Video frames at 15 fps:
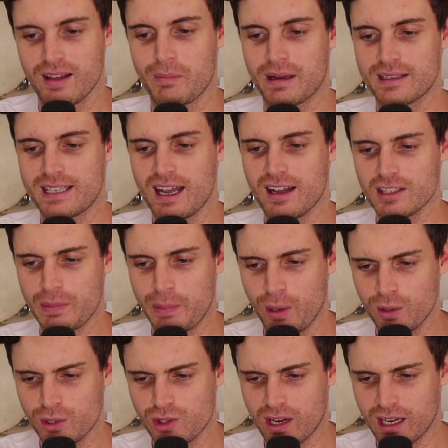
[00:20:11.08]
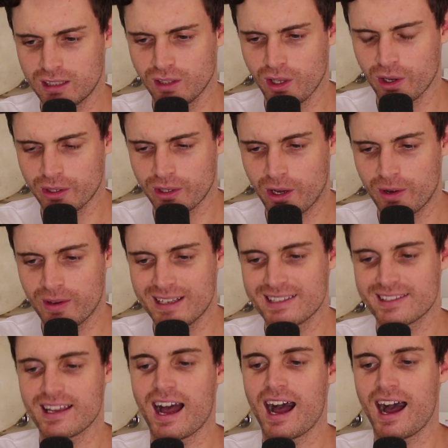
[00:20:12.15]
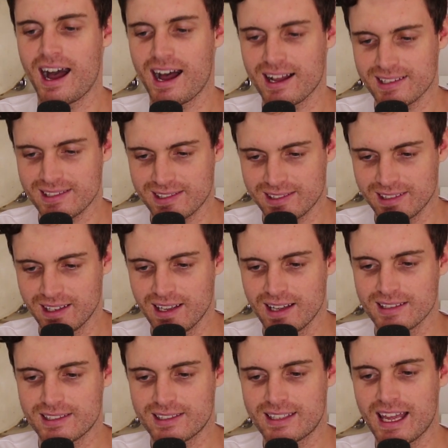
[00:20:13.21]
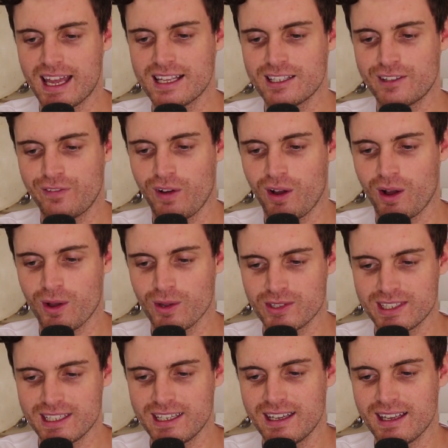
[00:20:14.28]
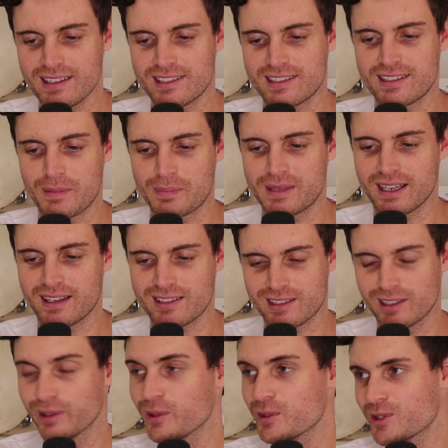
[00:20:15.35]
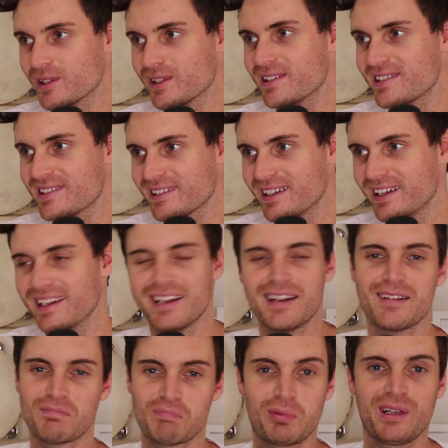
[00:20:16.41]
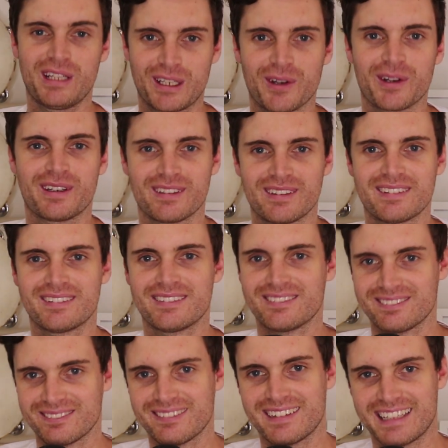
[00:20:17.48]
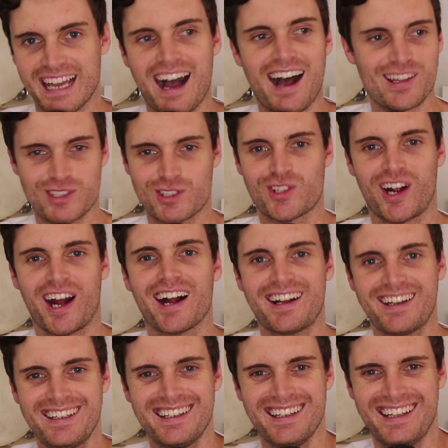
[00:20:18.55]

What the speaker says: My town's poo truck logo is ARSE. Stands for Aussie Septic Solutions. Pretty good. The ARSE truck.